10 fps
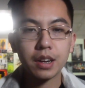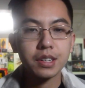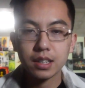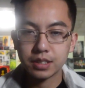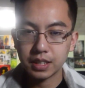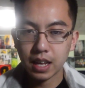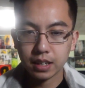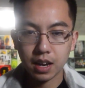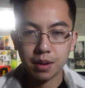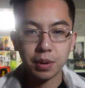I did not see
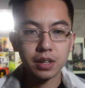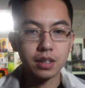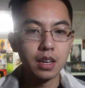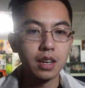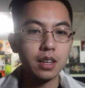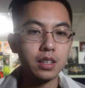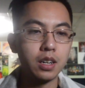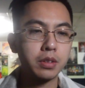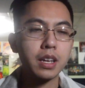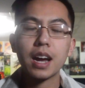that coming. You
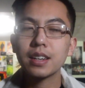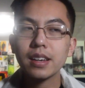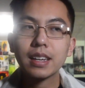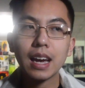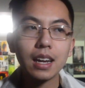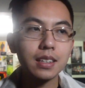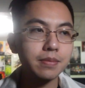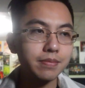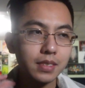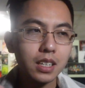know, the idea kind
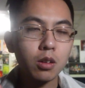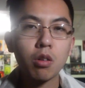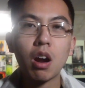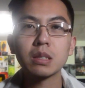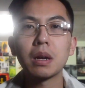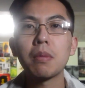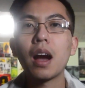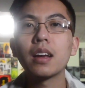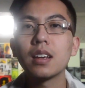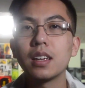of, you know, crossed my
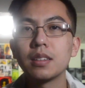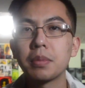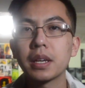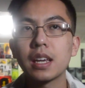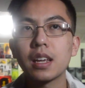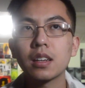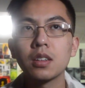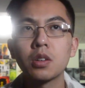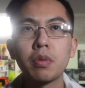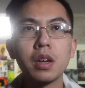mind in the beginning a
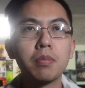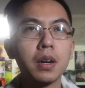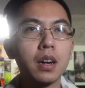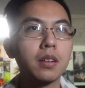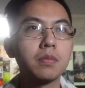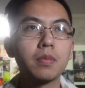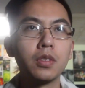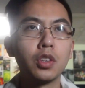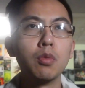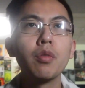little bit, but
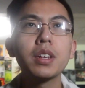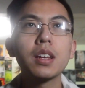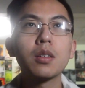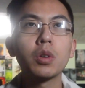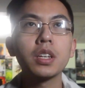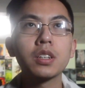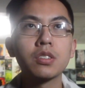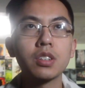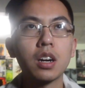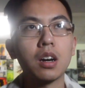the movie did a really
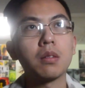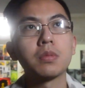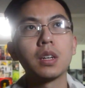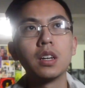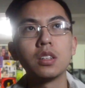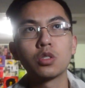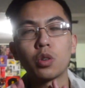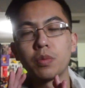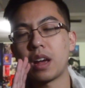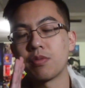good job
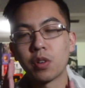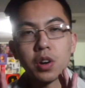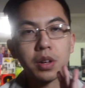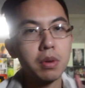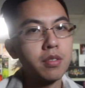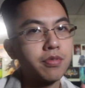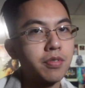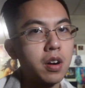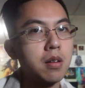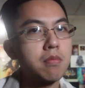sort of diverting me
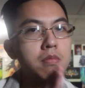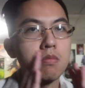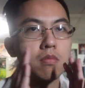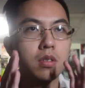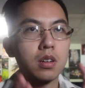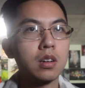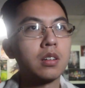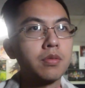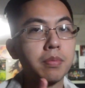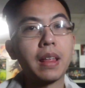from
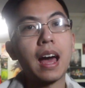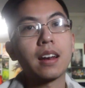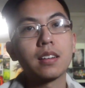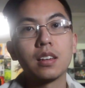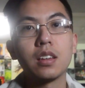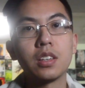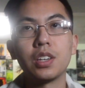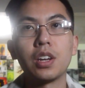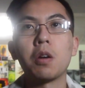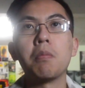that.
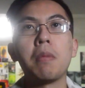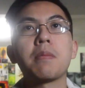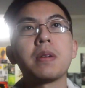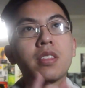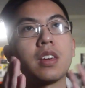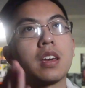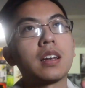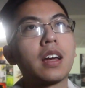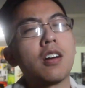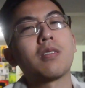You know, made me
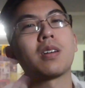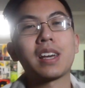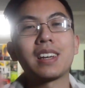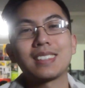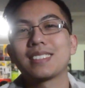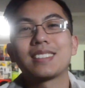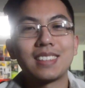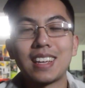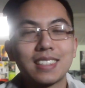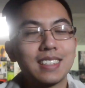think like, oh, okay,
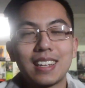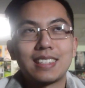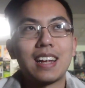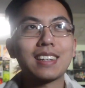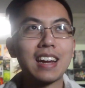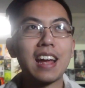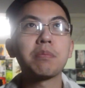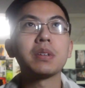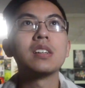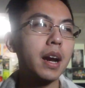that's not gonna
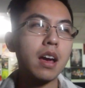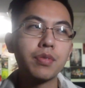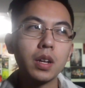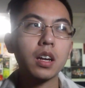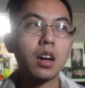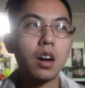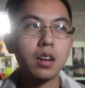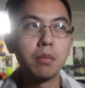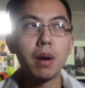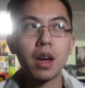happen. But I feel like
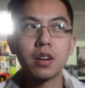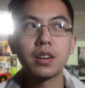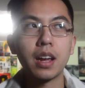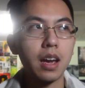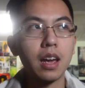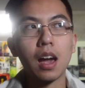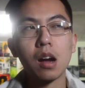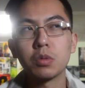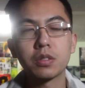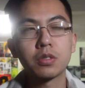on a better day,
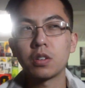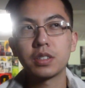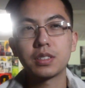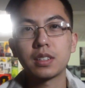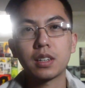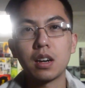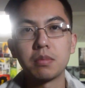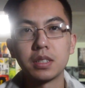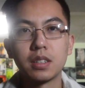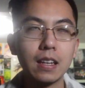I would have totally seen the
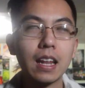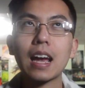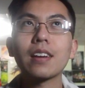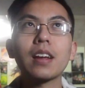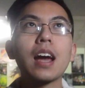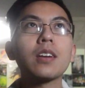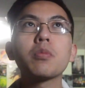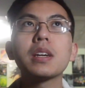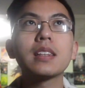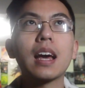comment. Like, I
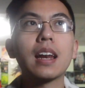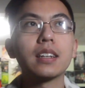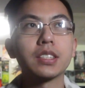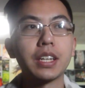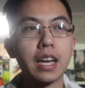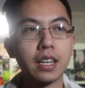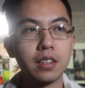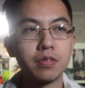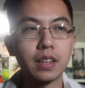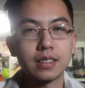don't mean that as a
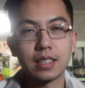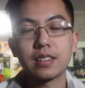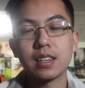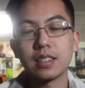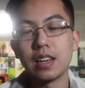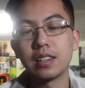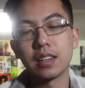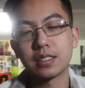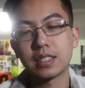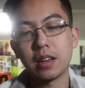negative. Like, that it
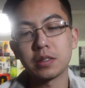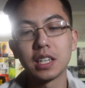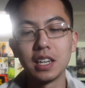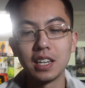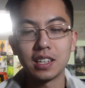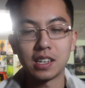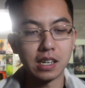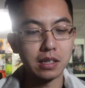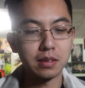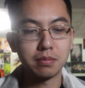does sound
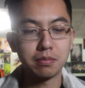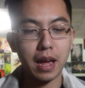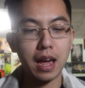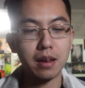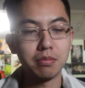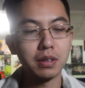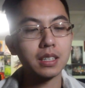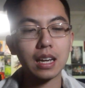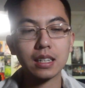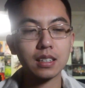bad,
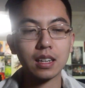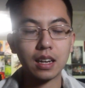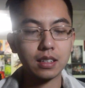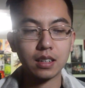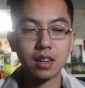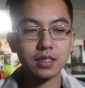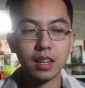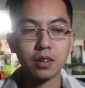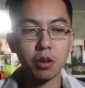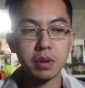but I
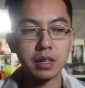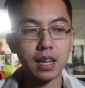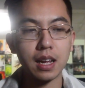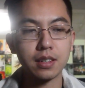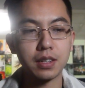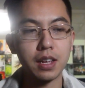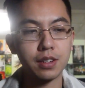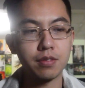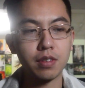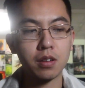honestly, I don't mean that as a
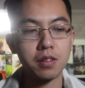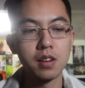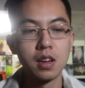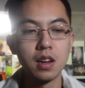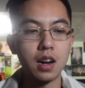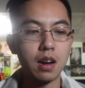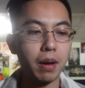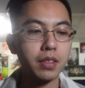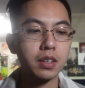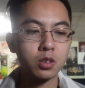negative at all.
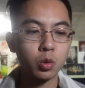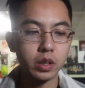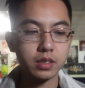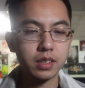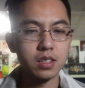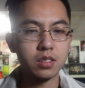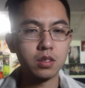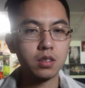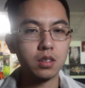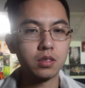I think the twist is
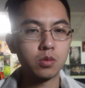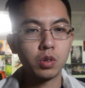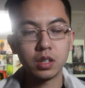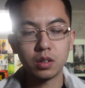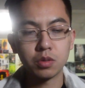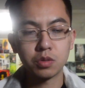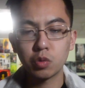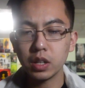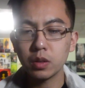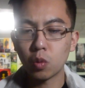really, it was
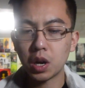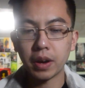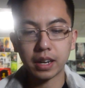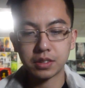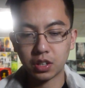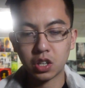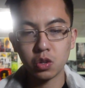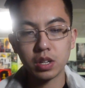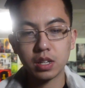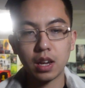really well
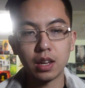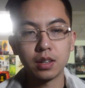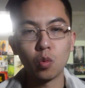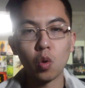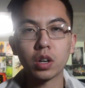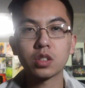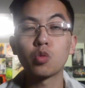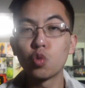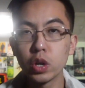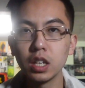executed, and it worked
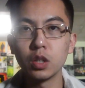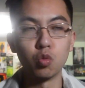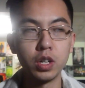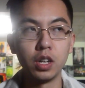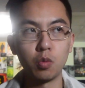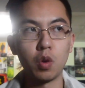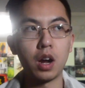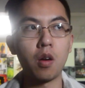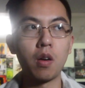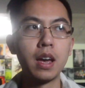really, really
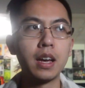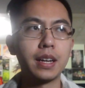well.